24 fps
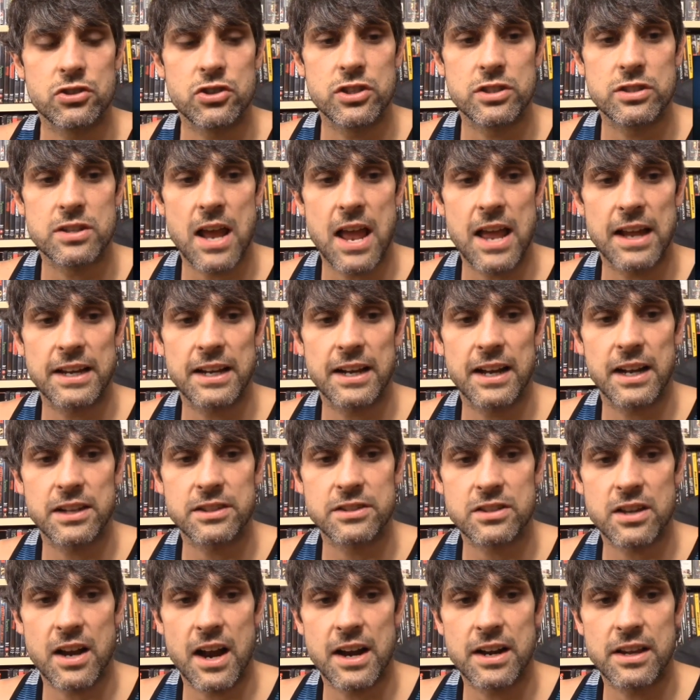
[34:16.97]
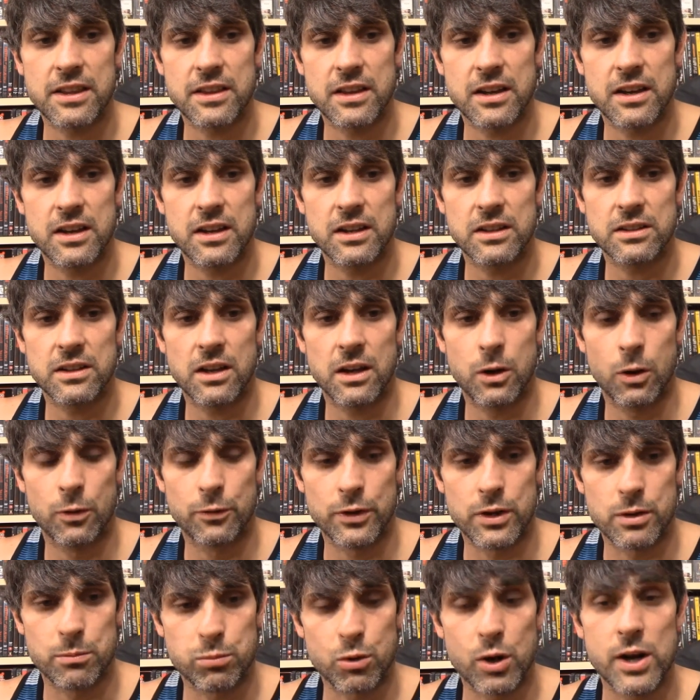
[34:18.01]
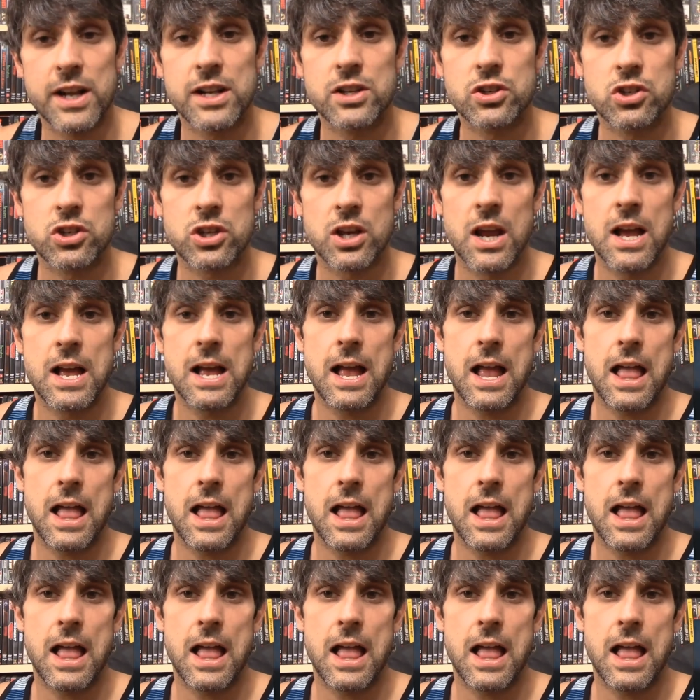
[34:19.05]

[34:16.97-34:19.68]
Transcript: she's hanging on side of the, the over the bridge